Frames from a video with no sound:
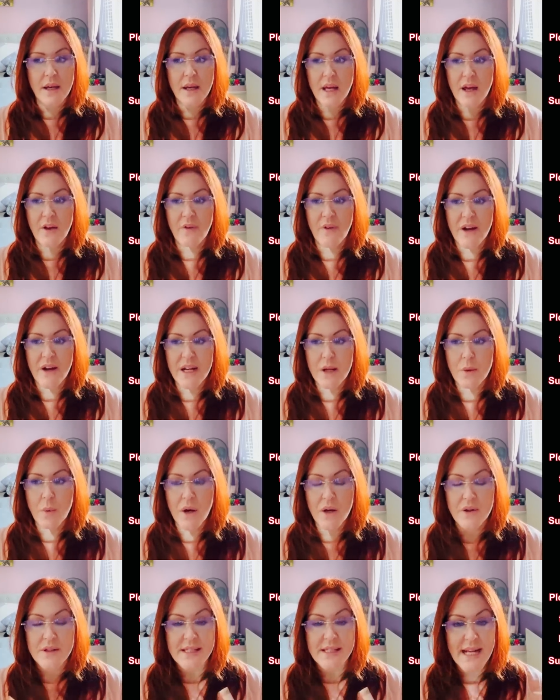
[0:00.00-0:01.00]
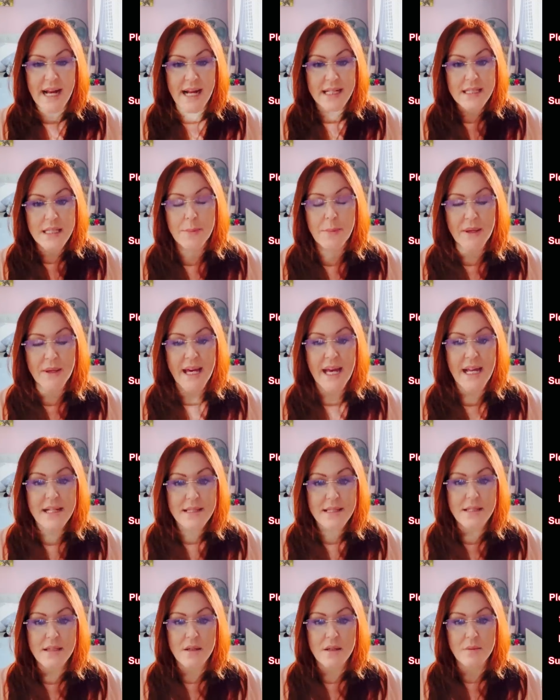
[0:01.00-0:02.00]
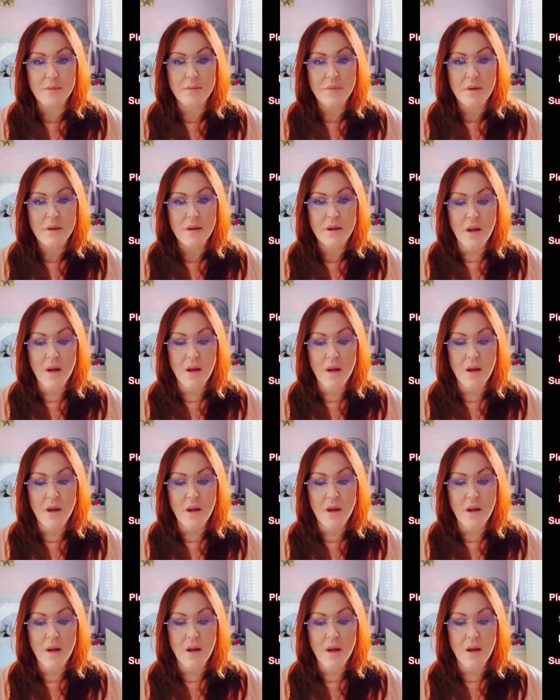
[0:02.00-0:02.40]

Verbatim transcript: if anyone stands up against them,